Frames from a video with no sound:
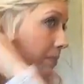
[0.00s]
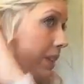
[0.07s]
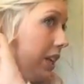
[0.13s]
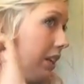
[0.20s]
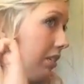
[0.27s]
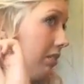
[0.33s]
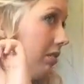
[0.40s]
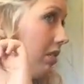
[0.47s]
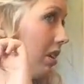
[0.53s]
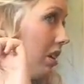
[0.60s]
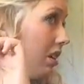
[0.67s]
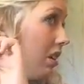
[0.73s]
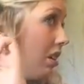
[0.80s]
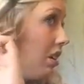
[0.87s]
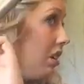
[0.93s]
know.
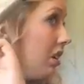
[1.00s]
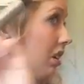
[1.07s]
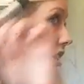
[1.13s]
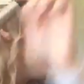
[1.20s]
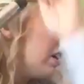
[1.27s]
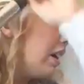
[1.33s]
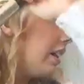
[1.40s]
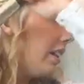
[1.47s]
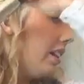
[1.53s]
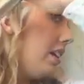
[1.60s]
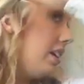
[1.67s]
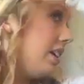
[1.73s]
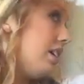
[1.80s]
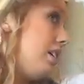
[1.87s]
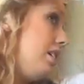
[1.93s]
And
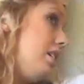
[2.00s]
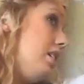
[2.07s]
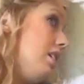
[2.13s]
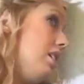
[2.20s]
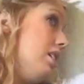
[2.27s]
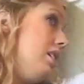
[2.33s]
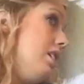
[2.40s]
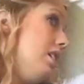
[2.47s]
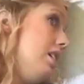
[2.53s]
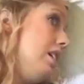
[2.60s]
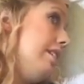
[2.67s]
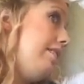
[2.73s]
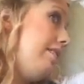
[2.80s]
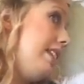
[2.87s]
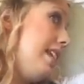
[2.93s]
then
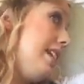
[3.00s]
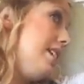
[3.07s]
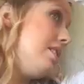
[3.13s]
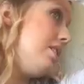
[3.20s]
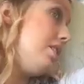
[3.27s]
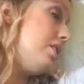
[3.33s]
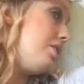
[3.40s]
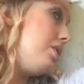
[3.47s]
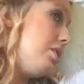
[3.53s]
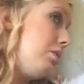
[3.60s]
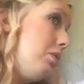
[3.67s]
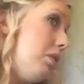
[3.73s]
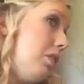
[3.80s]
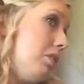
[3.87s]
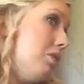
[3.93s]
if these are
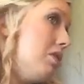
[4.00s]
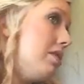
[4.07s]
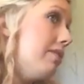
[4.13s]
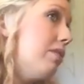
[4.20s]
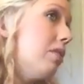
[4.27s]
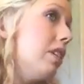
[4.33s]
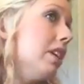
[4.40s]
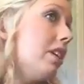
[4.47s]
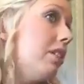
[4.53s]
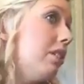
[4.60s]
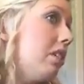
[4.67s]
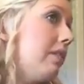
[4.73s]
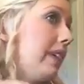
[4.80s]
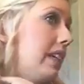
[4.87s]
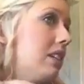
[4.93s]
too loose for you,
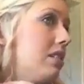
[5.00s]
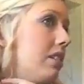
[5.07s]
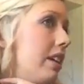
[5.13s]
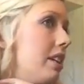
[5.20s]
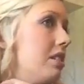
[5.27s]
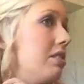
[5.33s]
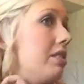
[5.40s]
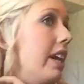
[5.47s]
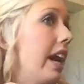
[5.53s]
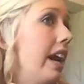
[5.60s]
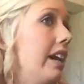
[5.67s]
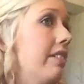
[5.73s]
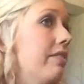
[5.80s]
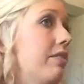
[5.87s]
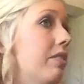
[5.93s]
too
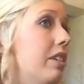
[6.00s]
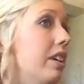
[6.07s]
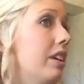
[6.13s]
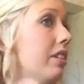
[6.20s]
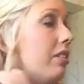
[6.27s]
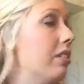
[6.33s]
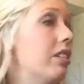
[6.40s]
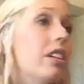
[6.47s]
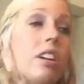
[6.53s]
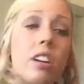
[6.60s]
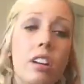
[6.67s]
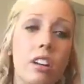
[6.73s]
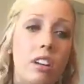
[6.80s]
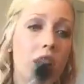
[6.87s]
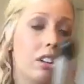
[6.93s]
tight for you,
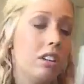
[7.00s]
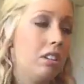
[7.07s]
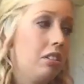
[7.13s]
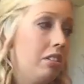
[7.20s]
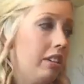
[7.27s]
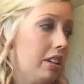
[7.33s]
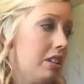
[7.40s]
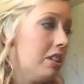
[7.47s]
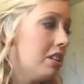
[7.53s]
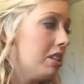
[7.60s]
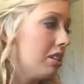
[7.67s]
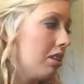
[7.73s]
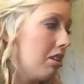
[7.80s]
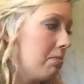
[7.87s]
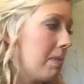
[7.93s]
you can
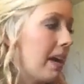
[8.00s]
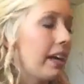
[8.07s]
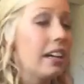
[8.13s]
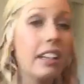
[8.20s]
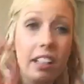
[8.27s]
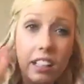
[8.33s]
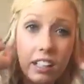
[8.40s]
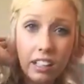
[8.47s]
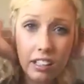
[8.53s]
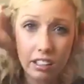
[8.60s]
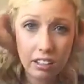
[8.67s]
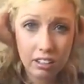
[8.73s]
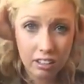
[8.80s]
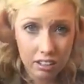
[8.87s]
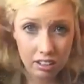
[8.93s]
just go back in
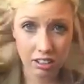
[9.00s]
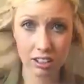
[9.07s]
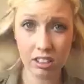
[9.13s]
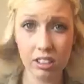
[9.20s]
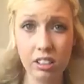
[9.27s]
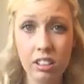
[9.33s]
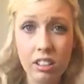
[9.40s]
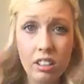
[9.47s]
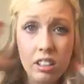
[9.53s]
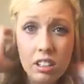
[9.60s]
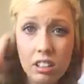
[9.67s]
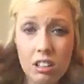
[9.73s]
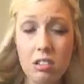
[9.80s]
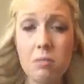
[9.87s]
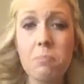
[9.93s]
and
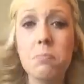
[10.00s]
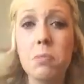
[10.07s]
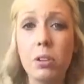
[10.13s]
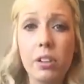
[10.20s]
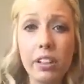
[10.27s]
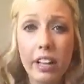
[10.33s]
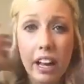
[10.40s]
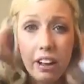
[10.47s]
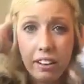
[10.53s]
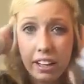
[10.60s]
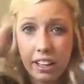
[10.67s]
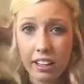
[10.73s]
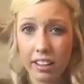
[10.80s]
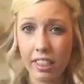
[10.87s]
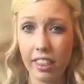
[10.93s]
pull it out
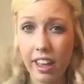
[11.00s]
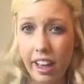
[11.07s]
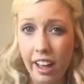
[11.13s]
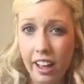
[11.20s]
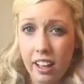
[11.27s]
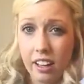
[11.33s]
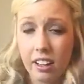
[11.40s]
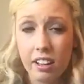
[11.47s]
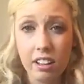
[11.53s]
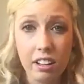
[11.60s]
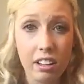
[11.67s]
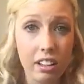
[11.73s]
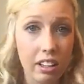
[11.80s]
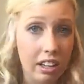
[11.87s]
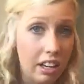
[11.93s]
like that.
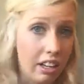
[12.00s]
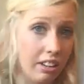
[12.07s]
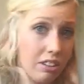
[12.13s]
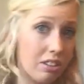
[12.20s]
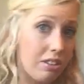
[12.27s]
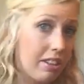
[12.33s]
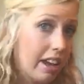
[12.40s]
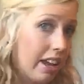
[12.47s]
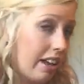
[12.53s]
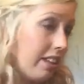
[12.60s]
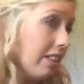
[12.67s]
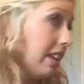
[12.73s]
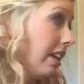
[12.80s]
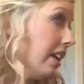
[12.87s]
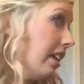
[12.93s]
And I'll do that
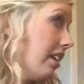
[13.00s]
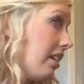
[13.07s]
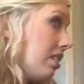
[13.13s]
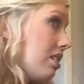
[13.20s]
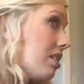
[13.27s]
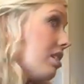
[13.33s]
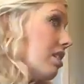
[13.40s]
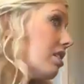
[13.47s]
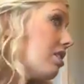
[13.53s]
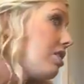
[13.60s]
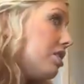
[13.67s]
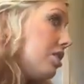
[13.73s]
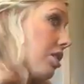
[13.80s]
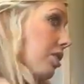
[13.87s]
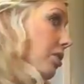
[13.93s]
at the end
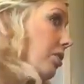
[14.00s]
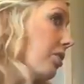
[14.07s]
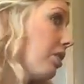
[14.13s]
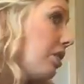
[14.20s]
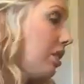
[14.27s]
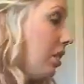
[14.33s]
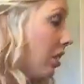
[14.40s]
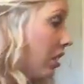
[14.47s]
too.